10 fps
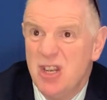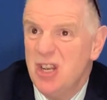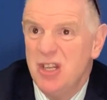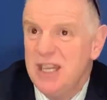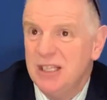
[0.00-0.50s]

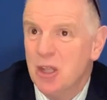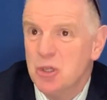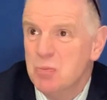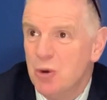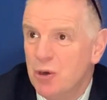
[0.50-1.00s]
need
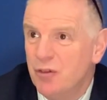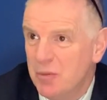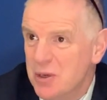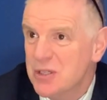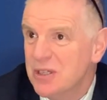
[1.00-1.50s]
lots more from
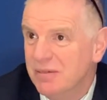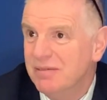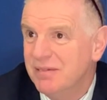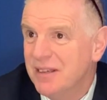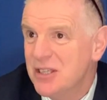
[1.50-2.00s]
us
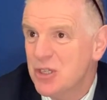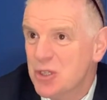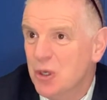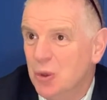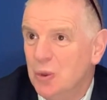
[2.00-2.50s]
as a
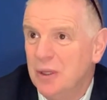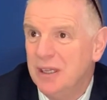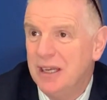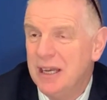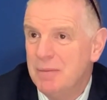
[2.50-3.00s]
school,
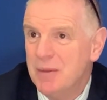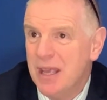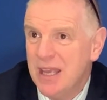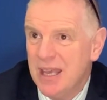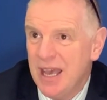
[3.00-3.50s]

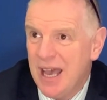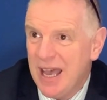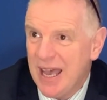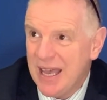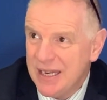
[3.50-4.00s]

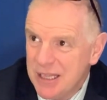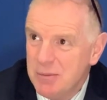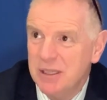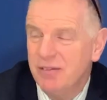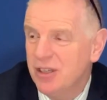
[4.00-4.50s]
and in the
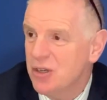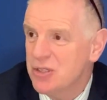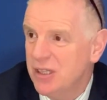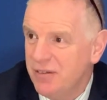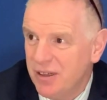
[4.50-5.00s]
middle of a cost
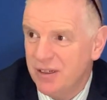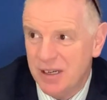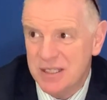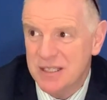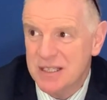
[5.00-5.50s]
of living
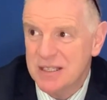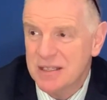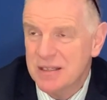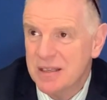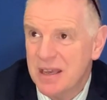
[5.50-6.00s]
crisis,
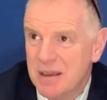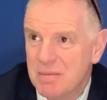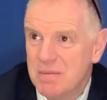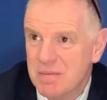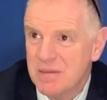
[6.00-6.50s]

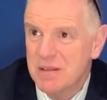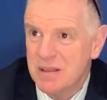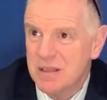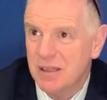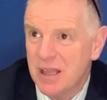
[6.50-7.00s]

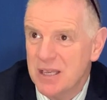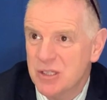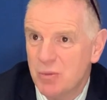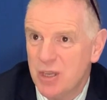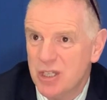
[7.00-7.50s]
the likes
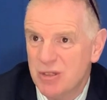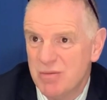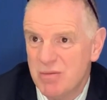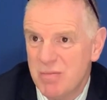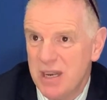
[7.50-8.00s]
of which
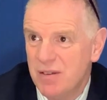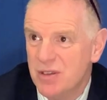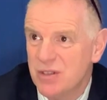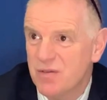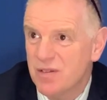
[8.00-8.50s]
many of
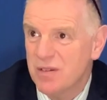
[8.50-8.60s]
us have